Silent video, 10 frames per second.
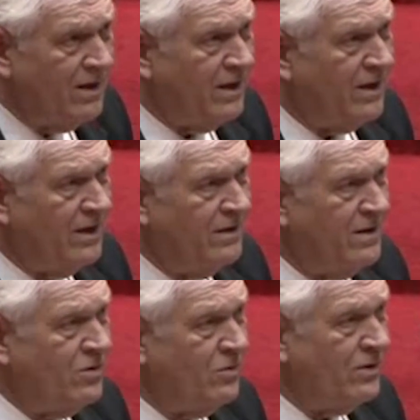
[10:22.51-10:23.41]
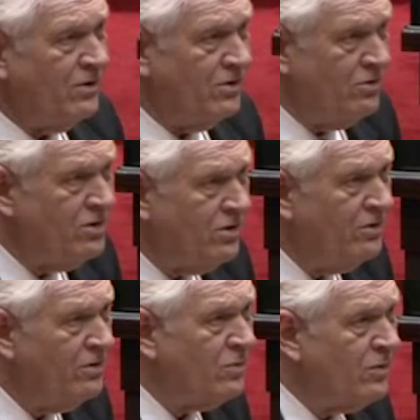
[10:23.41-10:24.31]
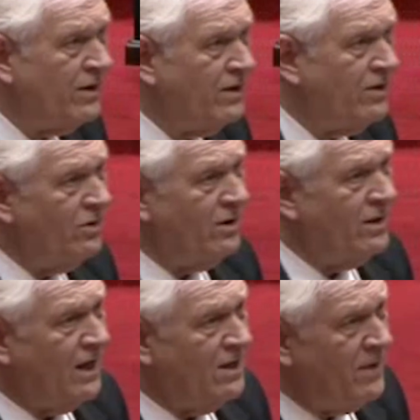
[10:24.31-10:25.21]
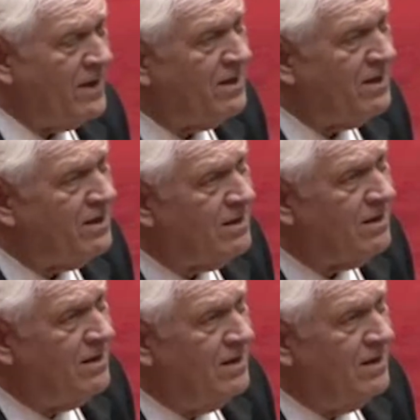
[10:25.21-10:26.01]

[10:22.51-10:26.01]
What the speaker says: It's what they're used to. It's what they do on a daily basis.